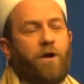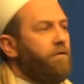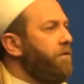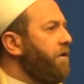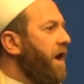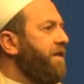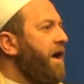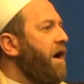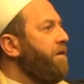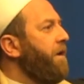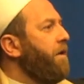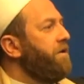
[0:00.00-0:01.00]
Look at
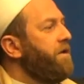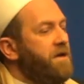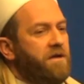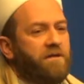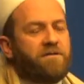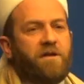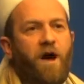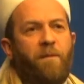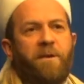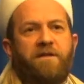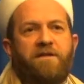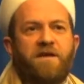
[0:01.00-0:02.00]
how
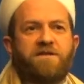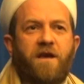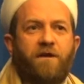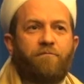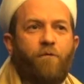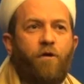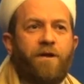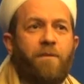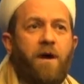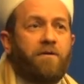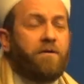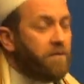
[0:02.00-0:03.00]
many things they wrote
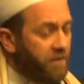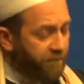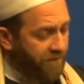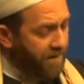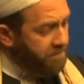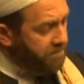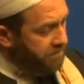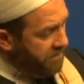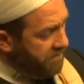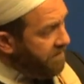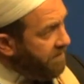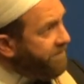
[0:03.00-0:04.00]
about from
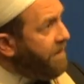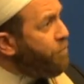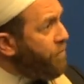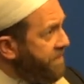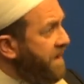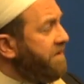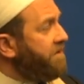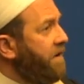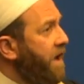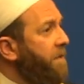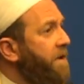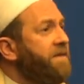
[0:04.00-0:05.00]
within.
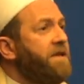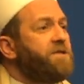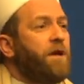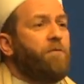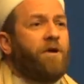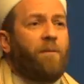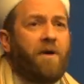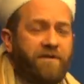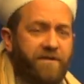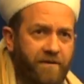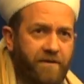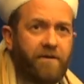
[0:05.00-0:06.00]
How many things they wrote
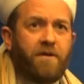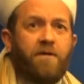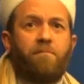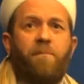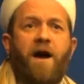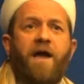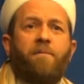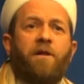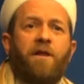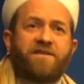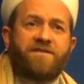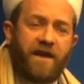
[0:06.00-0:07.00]
about the
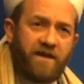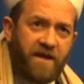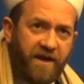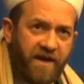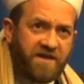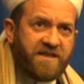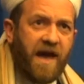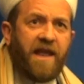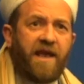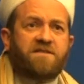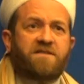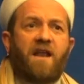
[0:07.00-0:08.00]
Bible and Sayyidina Isa
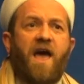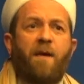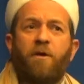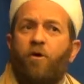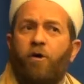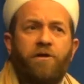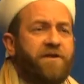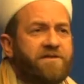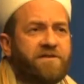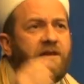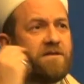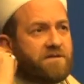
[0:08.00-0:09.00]
alayhi salam and all
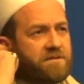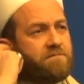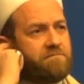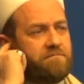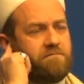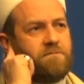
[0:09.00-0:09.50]
these things.